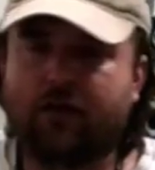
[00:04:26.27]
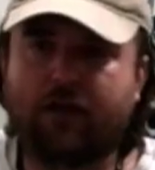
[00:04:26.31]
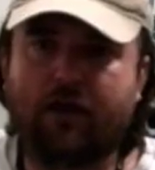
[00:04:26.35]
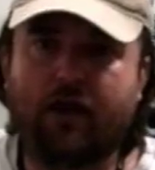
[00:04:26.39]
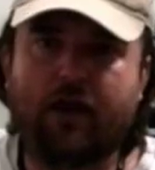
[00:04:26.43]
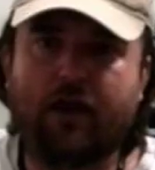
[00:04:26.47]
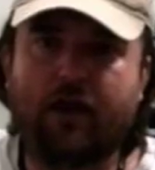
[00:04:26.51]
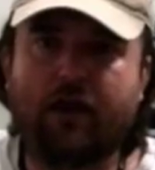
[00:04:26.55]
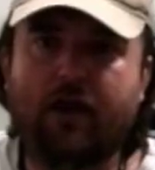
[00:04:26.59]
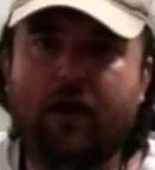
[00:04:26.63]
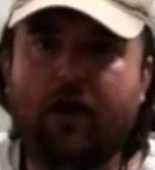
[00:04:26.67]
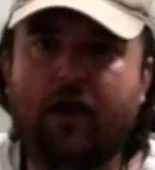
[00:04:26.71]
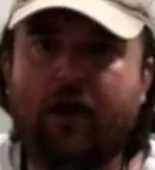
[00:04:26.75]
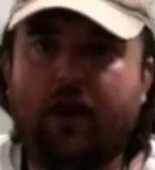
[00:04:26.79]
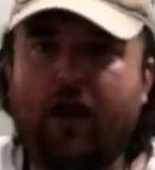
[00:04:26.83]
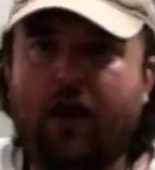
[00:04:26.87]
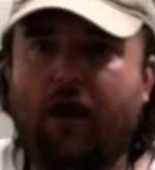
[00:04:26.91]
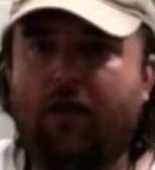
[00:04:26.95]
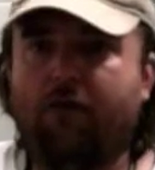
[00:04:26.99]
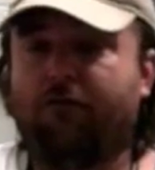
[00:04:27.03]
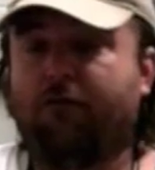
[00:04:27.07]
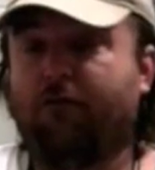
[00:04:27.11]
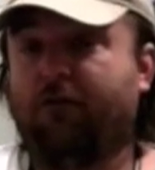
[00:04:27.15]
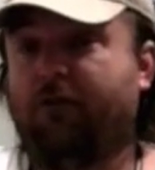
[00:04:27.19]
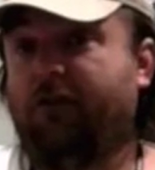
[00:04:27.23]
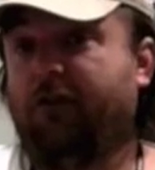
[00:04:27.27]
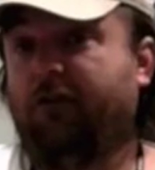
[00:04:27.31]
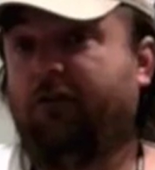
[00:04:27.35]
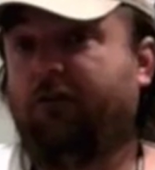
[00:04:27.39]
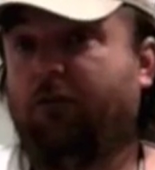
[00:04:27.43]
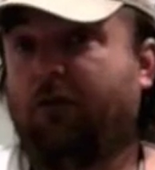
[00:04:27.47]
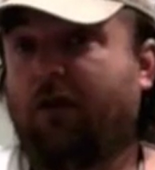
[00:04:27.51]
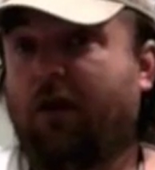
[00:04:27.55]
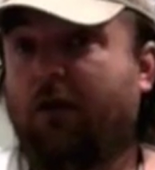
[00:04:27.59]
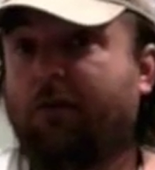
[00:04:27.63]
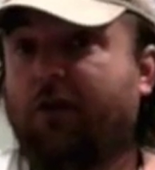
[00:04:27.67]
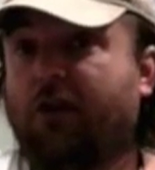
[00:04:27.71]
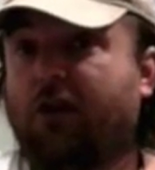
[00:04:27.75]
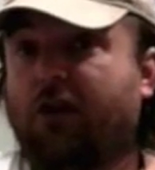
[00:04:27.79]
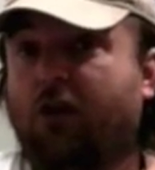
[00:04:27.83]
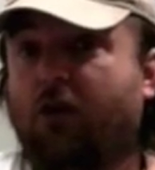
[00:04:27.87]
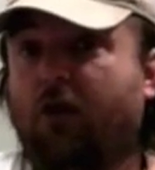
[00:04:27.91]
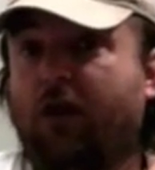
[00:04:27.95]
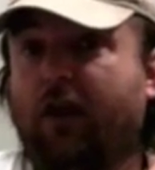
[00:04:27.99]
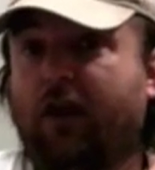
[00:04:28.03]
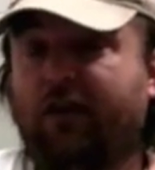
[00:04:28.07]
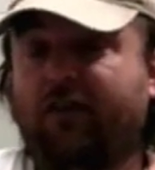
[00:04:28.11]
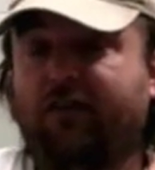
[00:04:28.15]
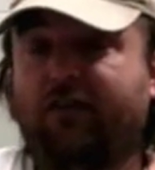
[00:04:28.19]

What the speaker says: Okay. For this one, I'm going to go ahead